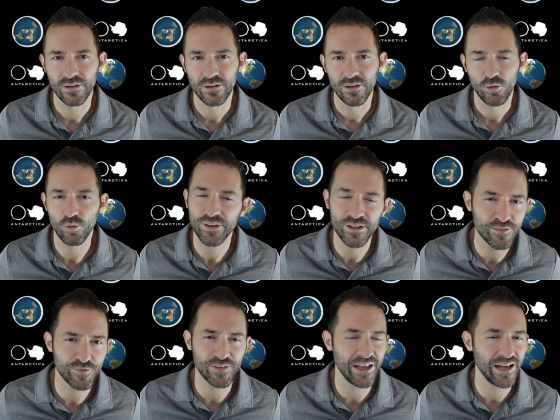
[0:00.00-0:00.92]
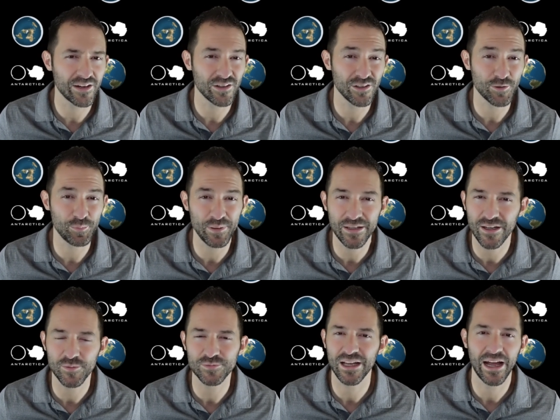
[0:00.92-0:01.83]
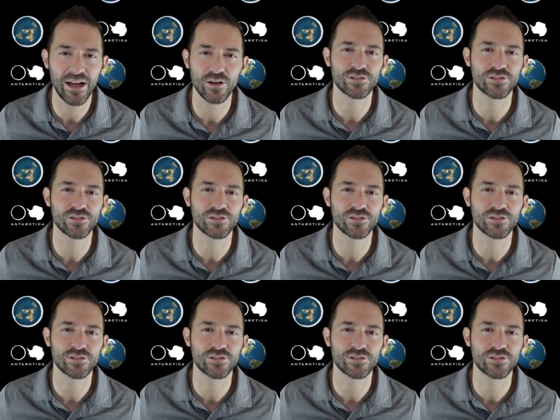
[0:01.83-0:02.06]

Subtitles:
well, then flat Earth becomes a house